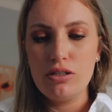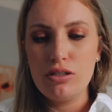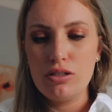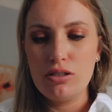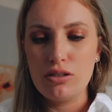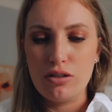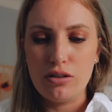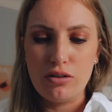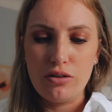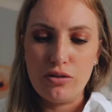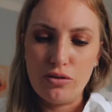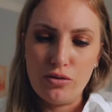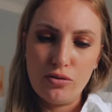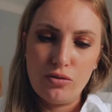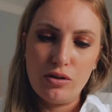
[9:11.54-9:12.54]

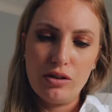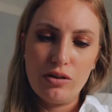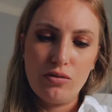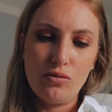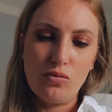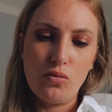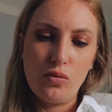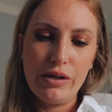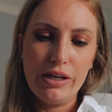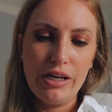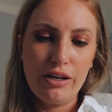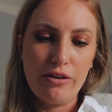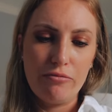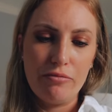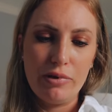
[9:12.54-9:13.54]
So we
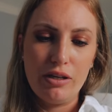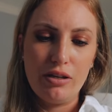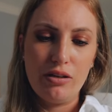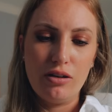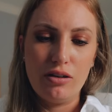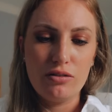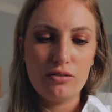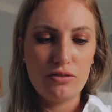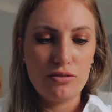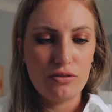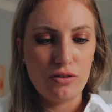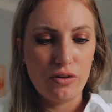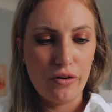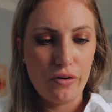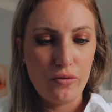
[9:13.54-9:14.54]
have been
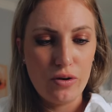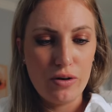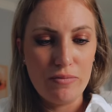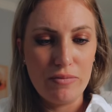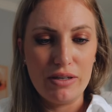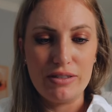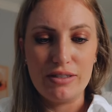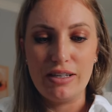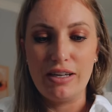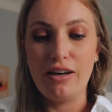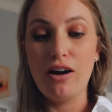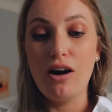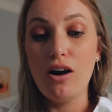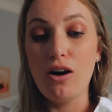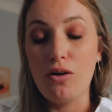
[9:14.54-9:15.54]
so busy.
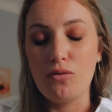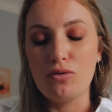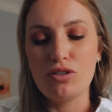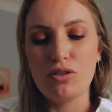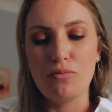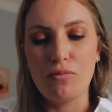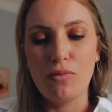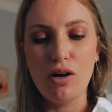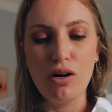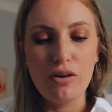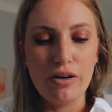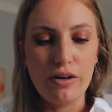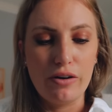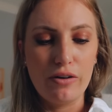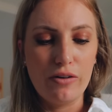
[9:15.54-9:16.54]
Oh,
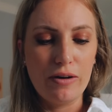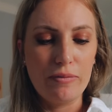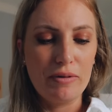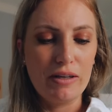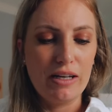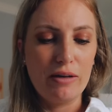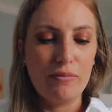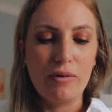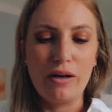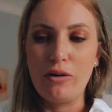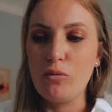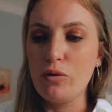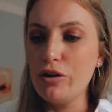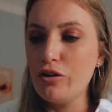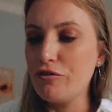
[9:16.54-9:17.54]
tomorrow I'm getting my
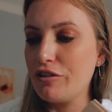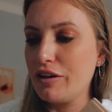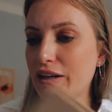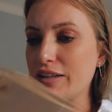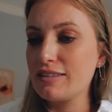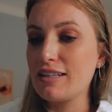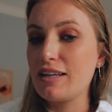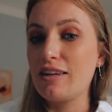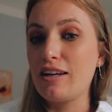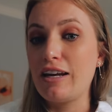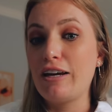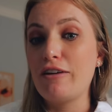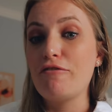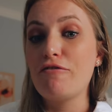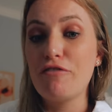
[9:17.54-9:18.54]
wheel fixed and then I
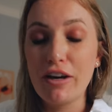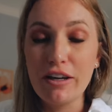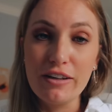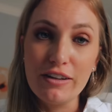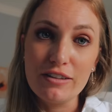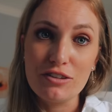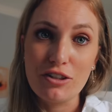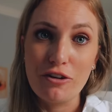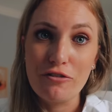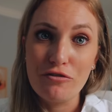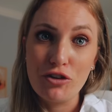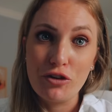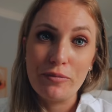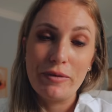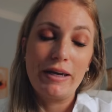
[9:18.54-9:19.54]
can finally start
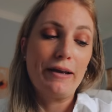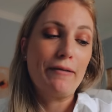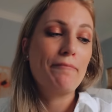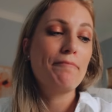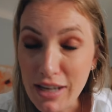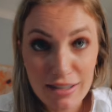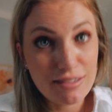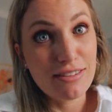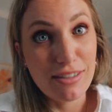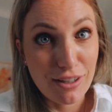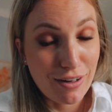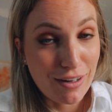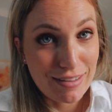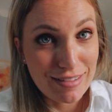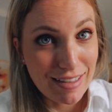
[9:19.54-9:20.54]
filming Tesla
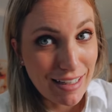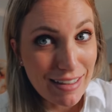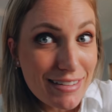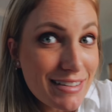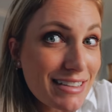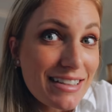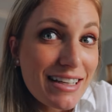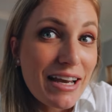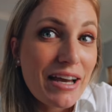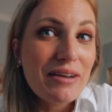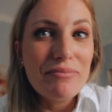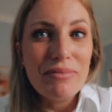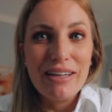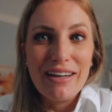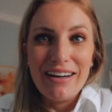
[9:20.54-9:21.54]
content
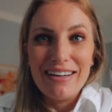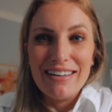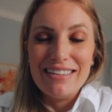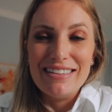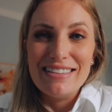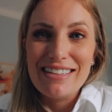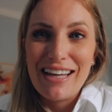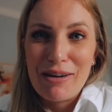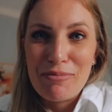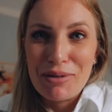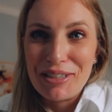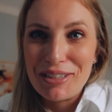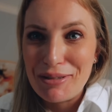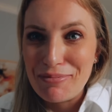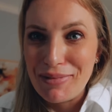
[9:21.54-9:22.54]
because I
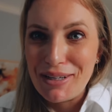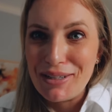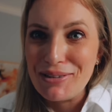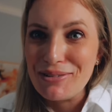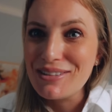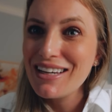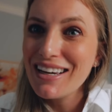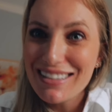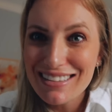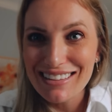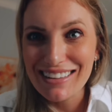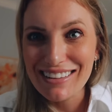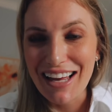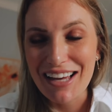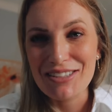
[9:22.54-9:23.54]
picked up my new
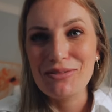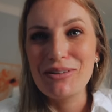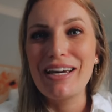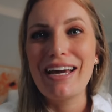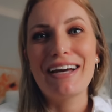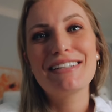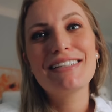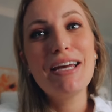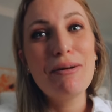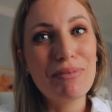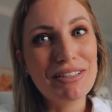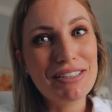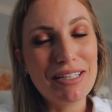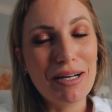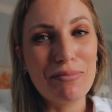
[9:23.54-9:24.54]
Tesla last week. Actually, I
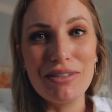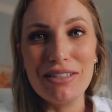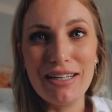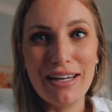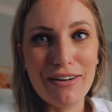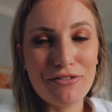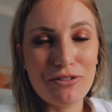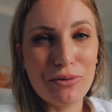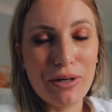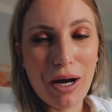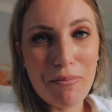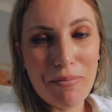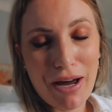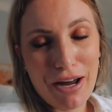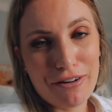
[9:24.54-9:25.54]
picked it up the day after we
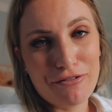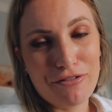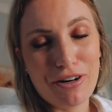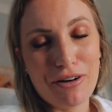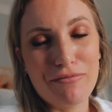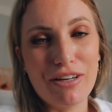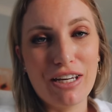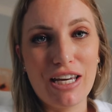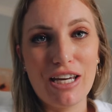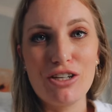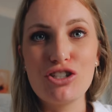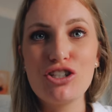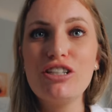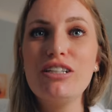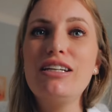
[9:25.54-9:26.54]
got back from
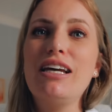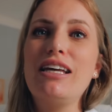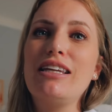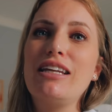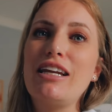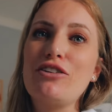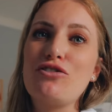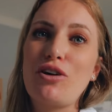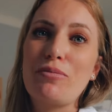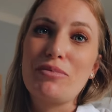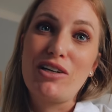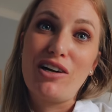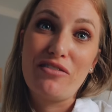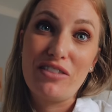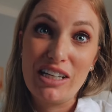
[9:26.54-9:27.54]
vacation and then I dropped
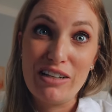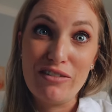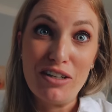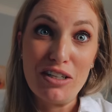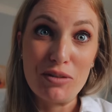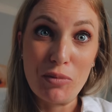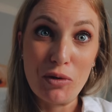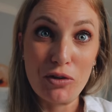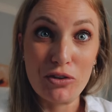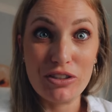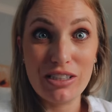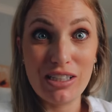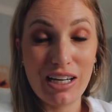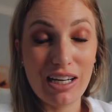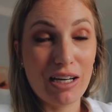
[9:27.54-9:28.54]
it off at E V S Motors
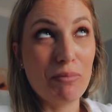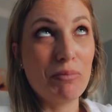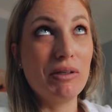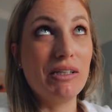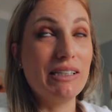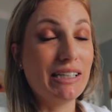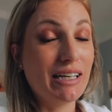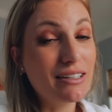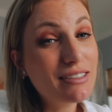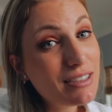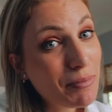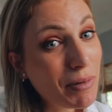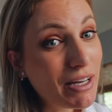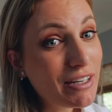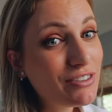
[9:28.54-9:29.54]
to get completely
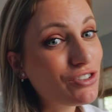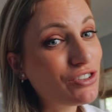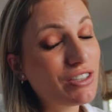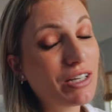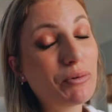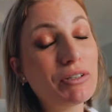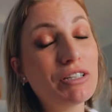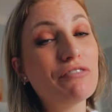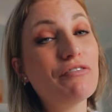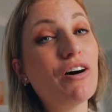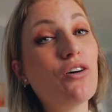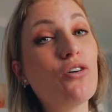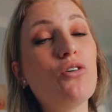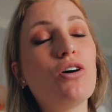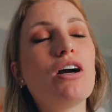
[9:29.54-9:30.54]
customized, just like we did
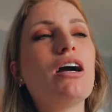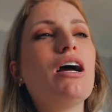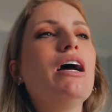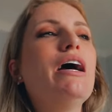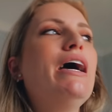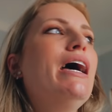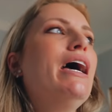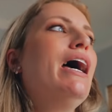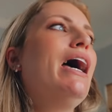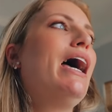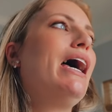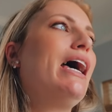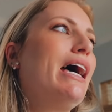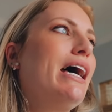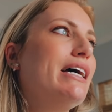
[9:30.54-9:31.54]
Falcor.
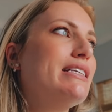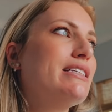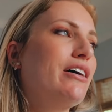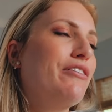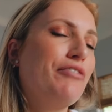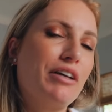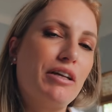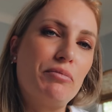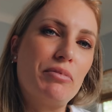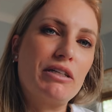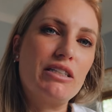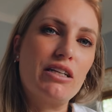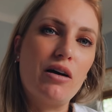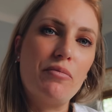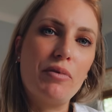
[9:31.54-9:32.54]
And I finally
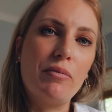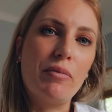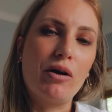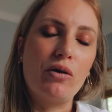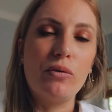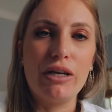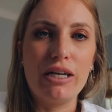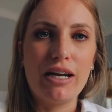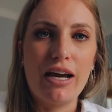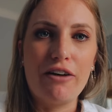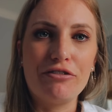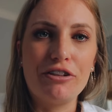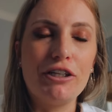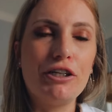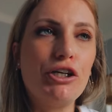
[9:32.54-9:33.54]
picked it up about a week and a
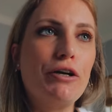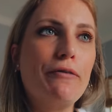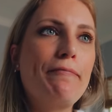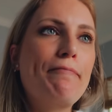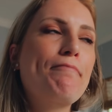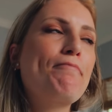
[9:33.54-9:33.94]
half later